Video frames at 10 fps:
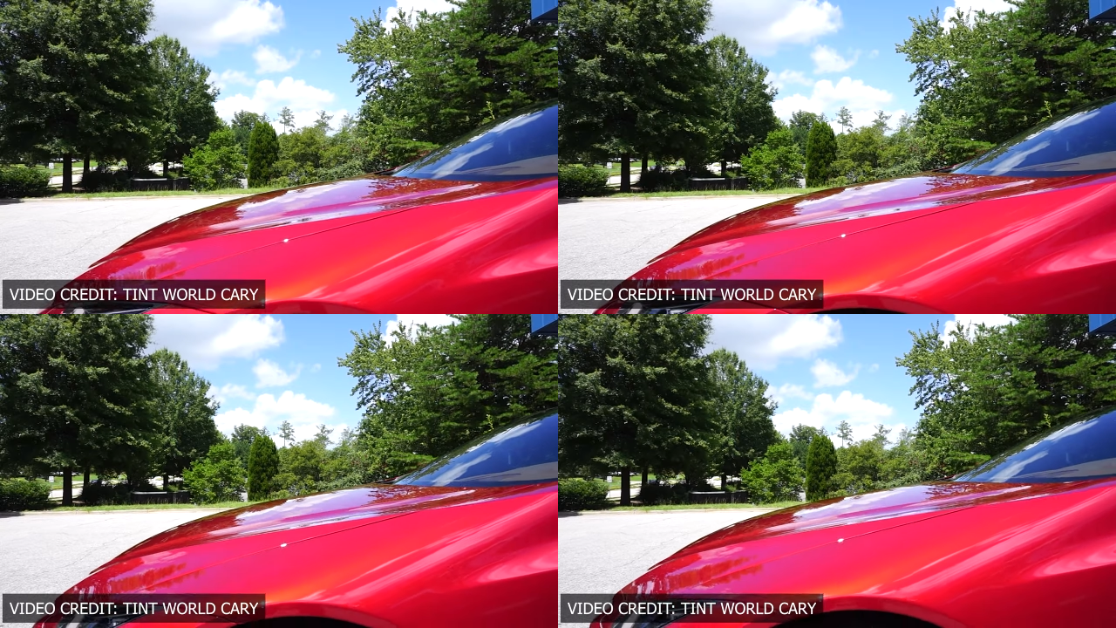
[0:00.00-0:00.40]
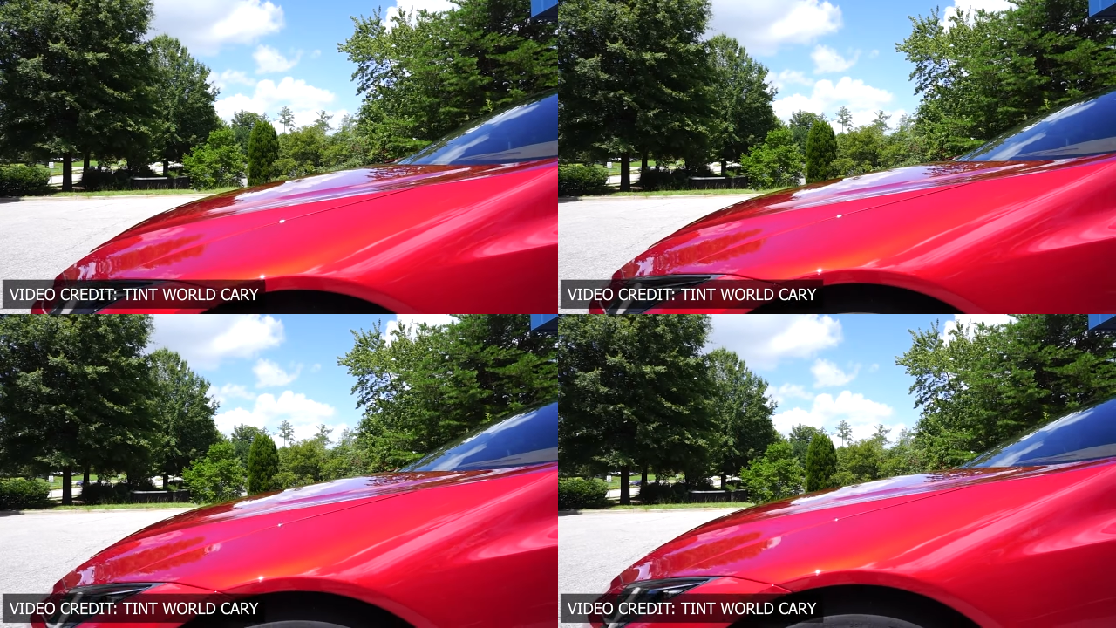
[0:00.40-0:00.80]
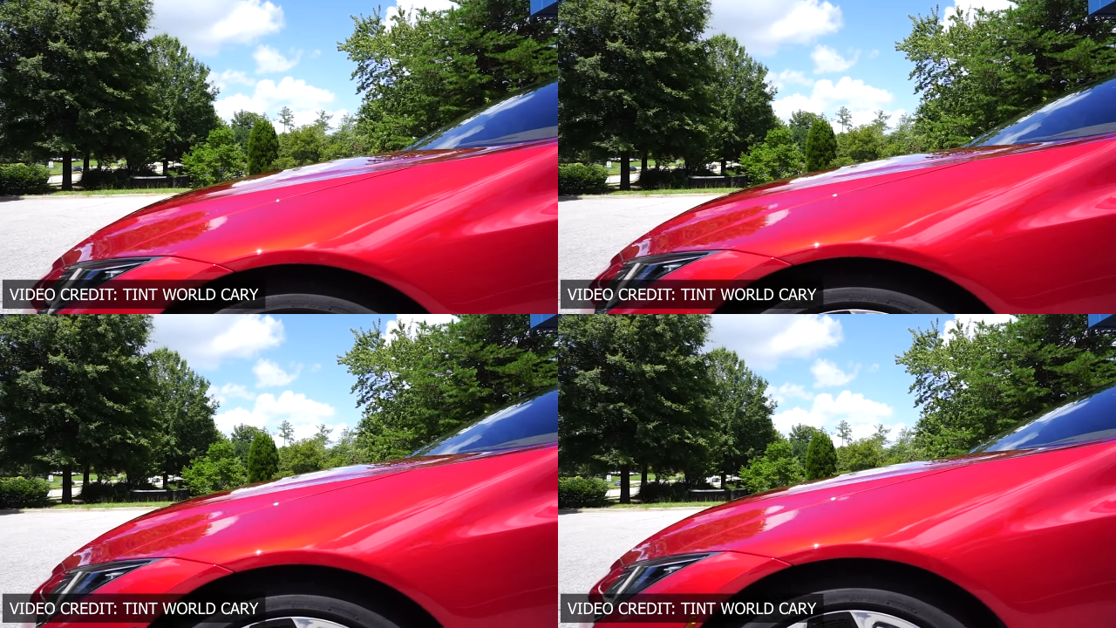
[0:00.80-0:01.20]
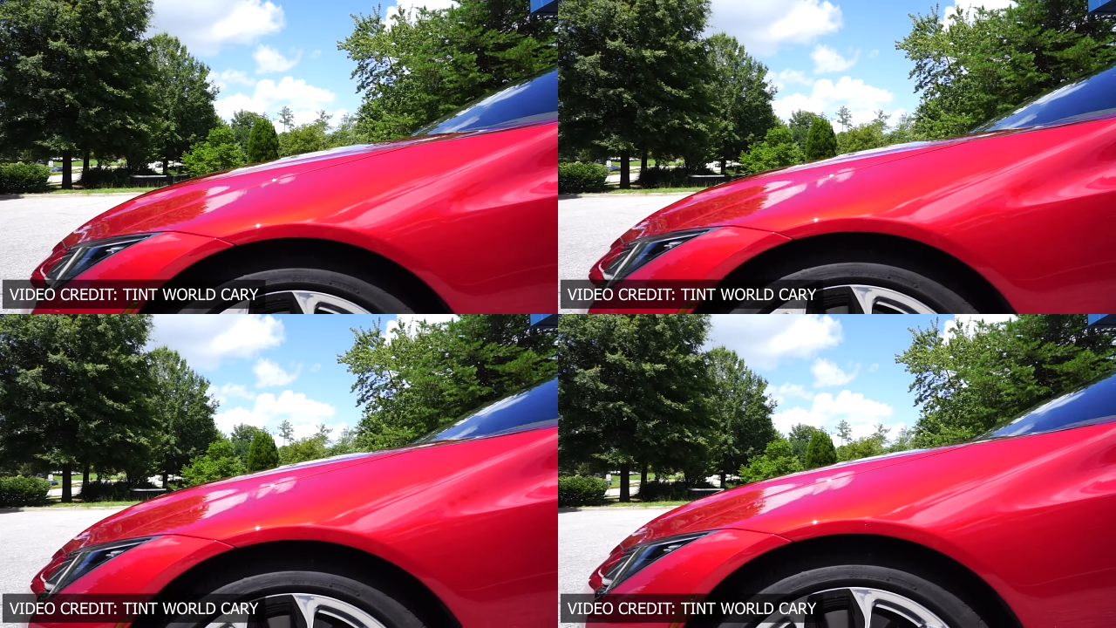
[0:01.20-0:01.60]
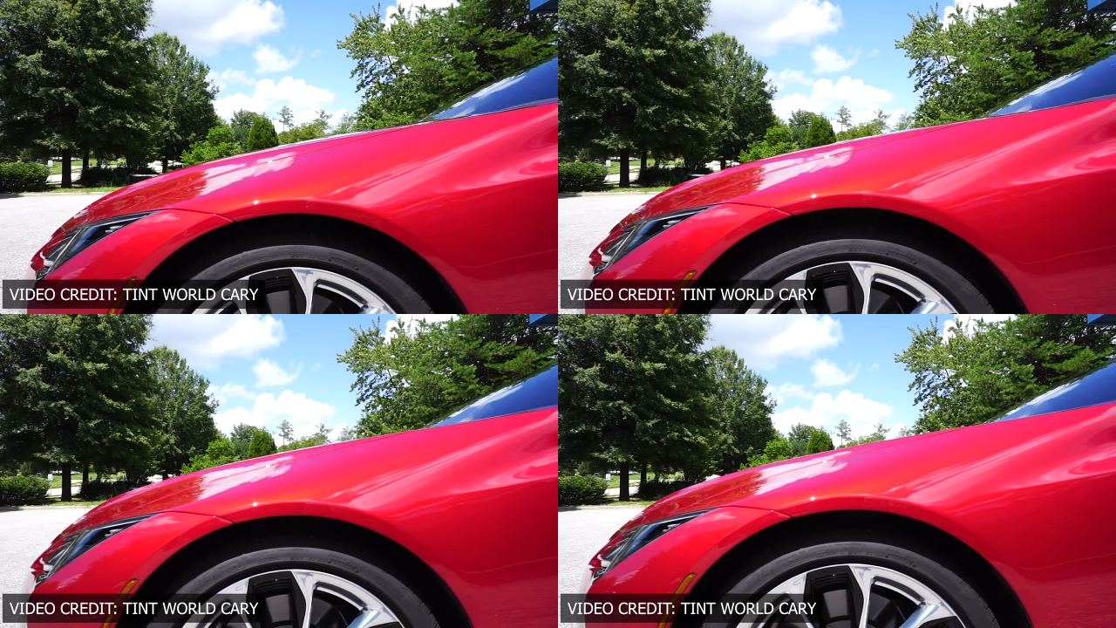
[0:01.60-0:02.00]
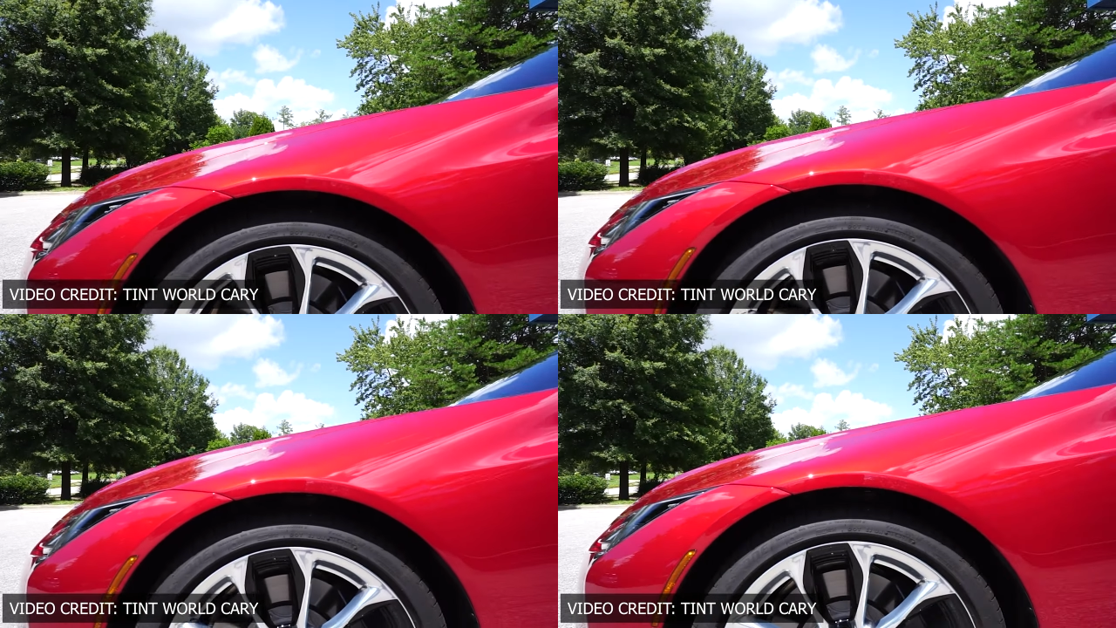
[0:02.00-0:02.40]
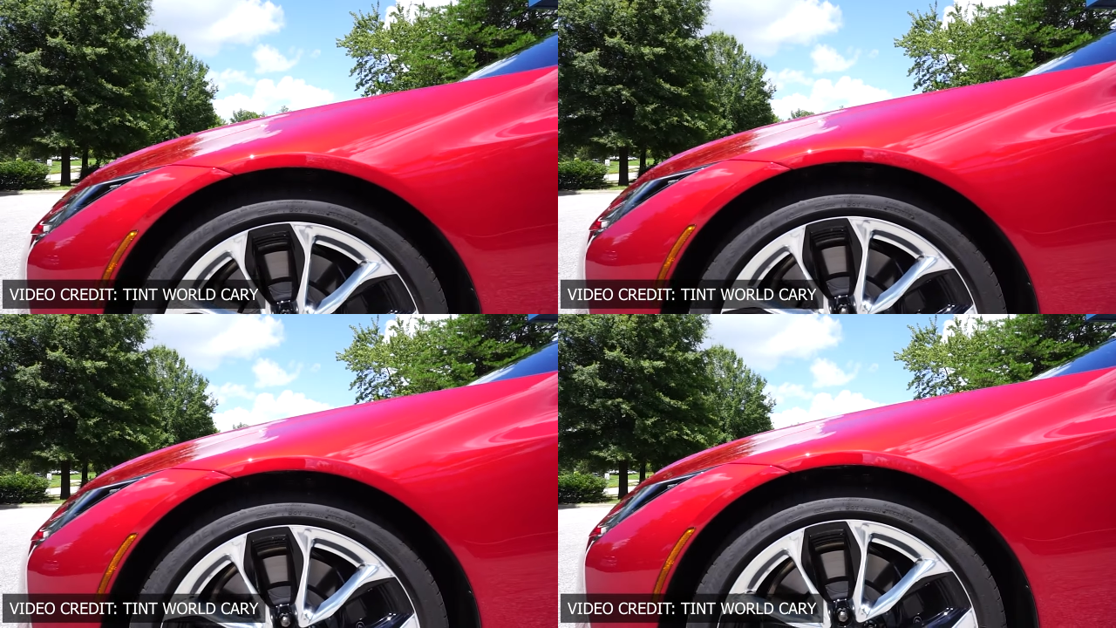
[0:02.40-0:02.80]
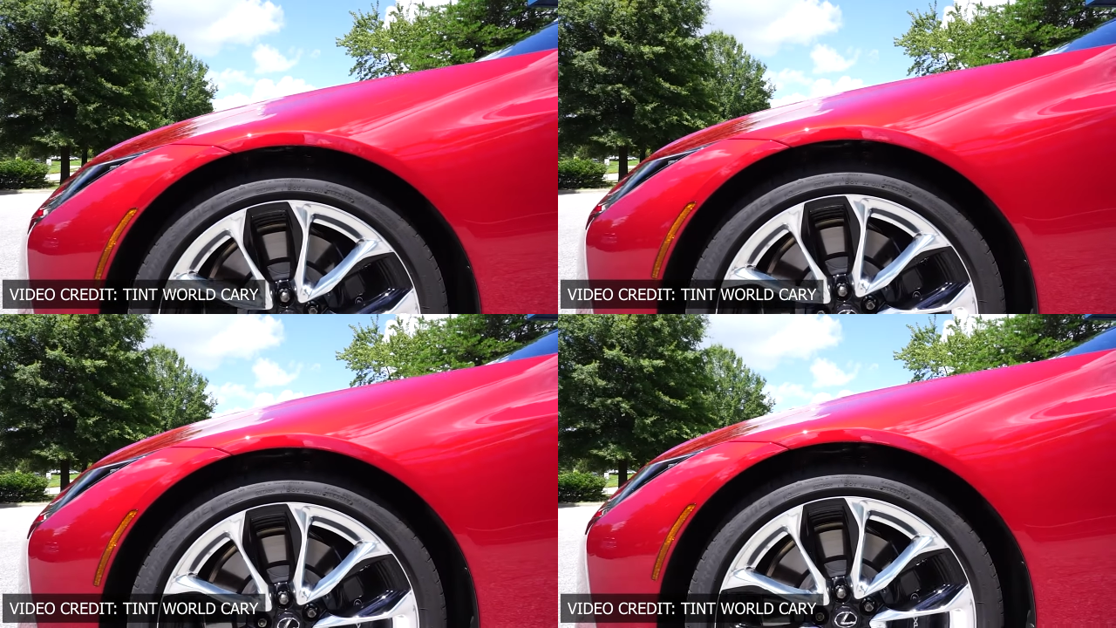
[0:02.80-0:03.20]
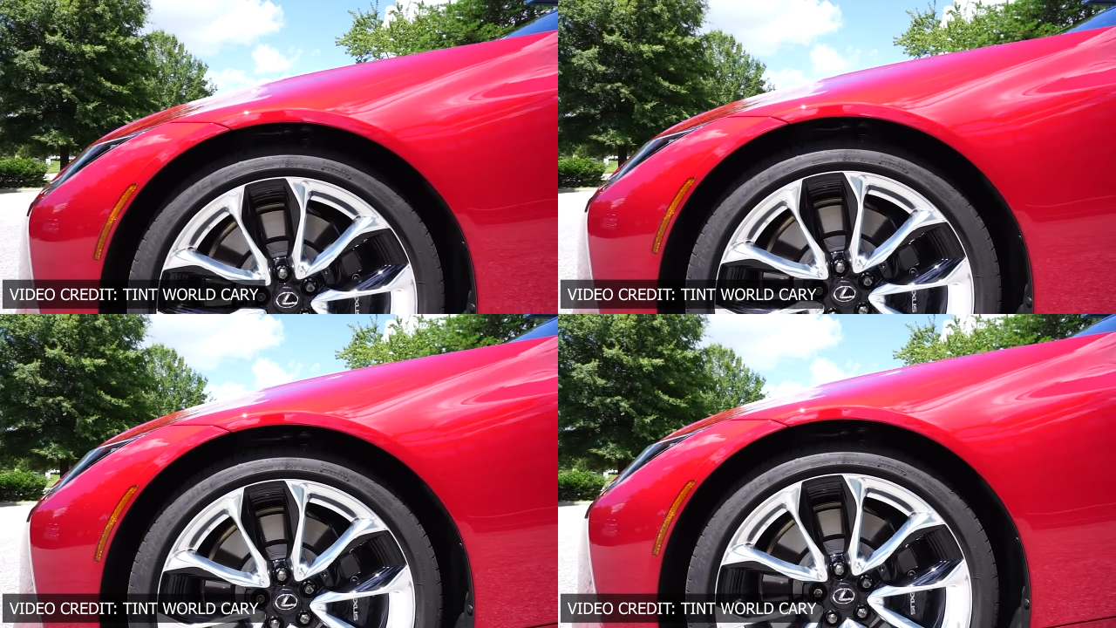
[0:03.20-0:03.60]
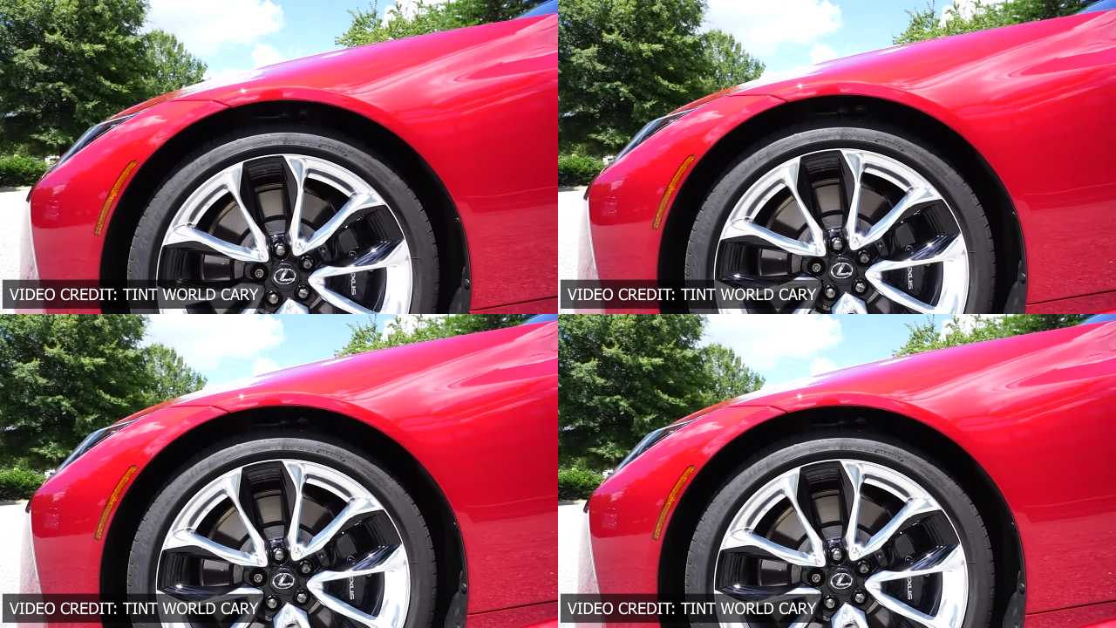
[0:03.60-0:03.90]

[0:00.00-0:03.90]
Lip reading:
(no speaker visible)